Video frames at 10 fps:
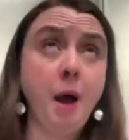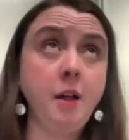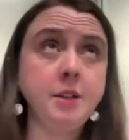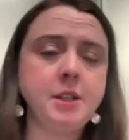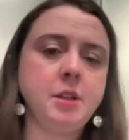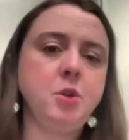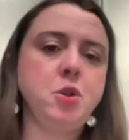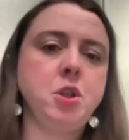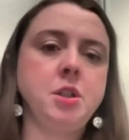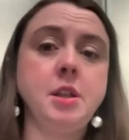at policy
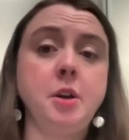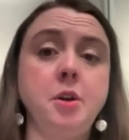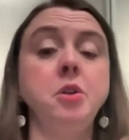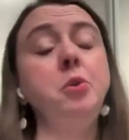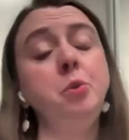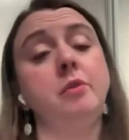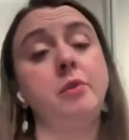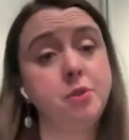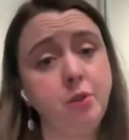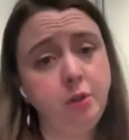solutions that are
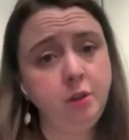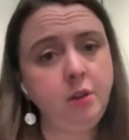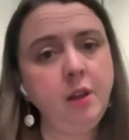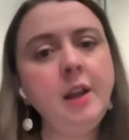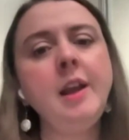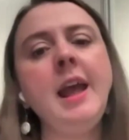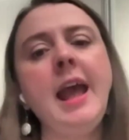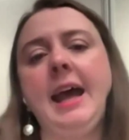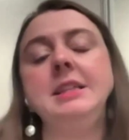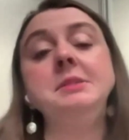universal
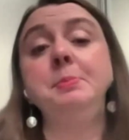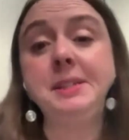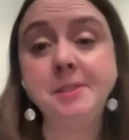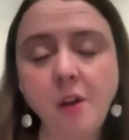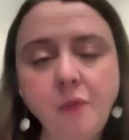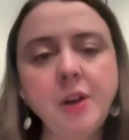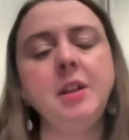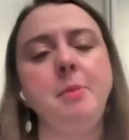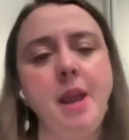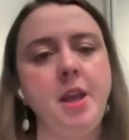and
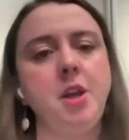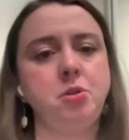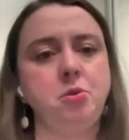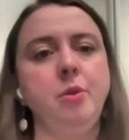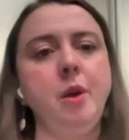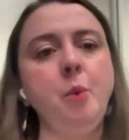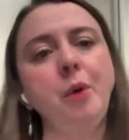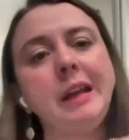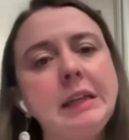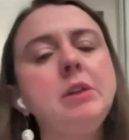specifically making sure that
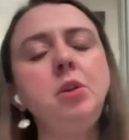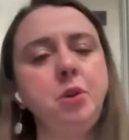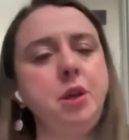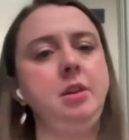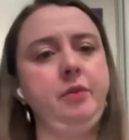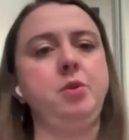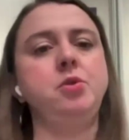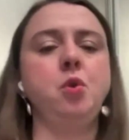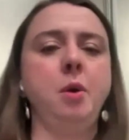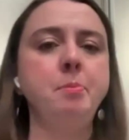we're including the
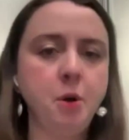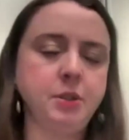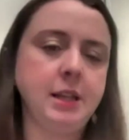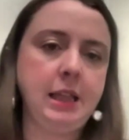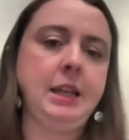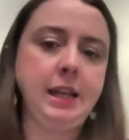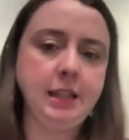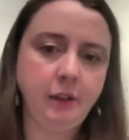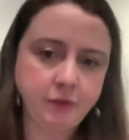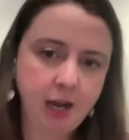folks who are most likely to
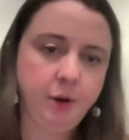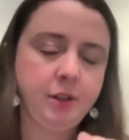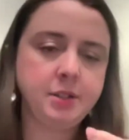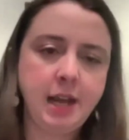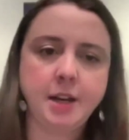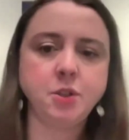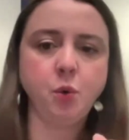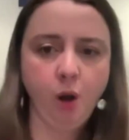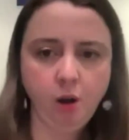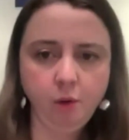get left out in the
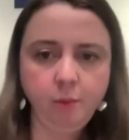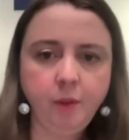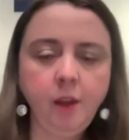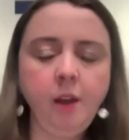status quo.